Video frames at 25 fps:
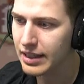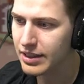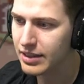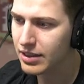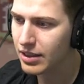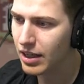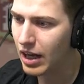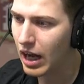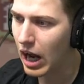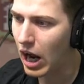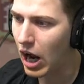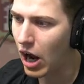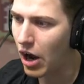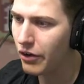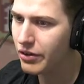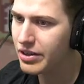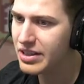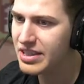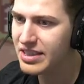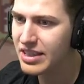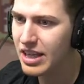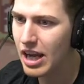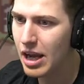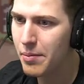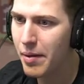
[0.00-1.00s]
that's
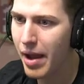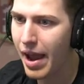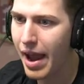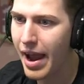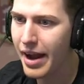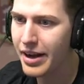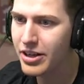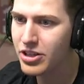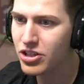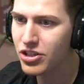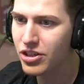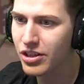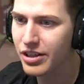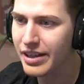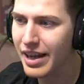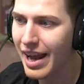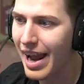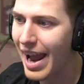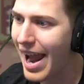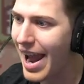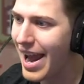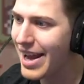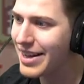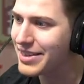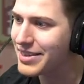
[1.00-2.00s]
how this game
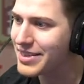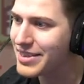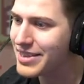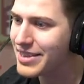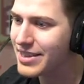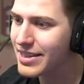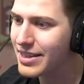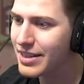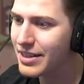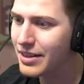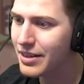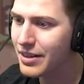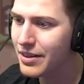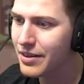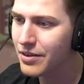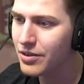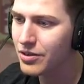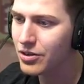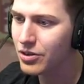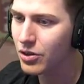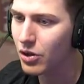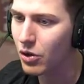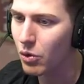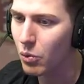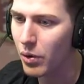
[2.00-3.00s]
actually ends.
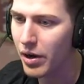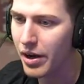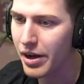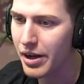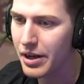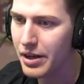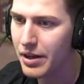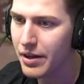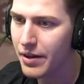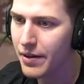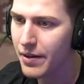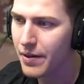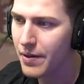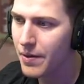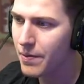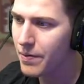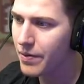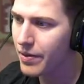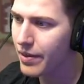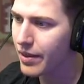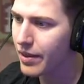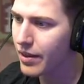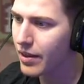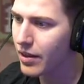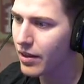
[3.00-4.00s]
No way.
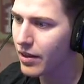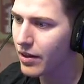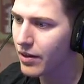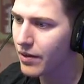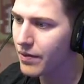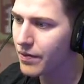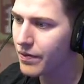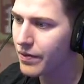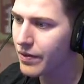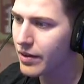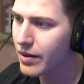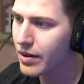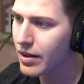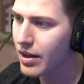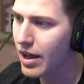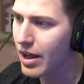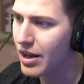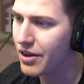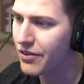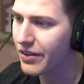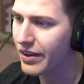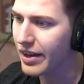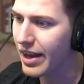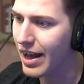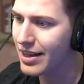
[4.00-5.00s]

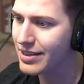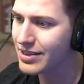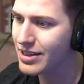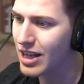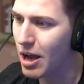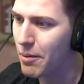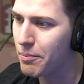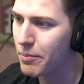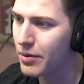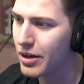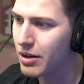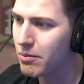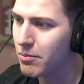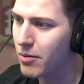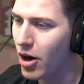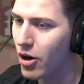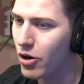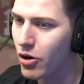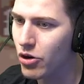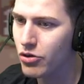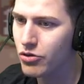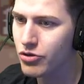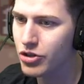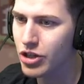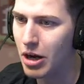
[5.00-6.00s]
Anything else happening?
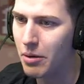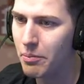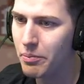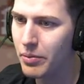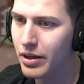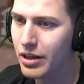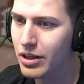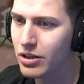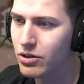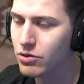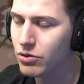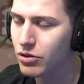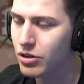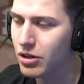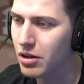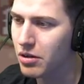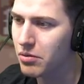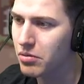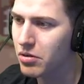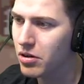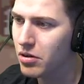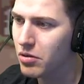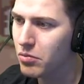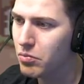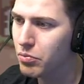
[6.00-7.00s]
Mario jumping into
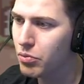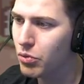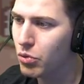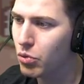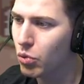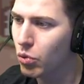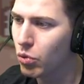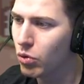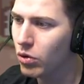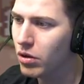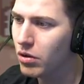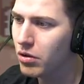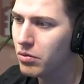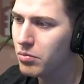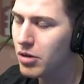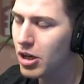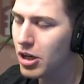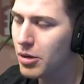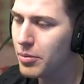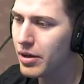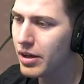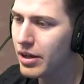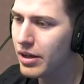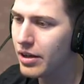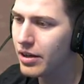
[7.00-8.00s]
the pool,
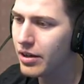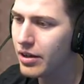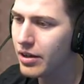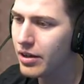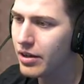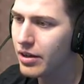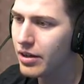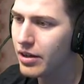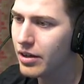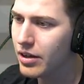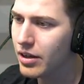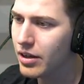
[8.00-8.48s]
maybe?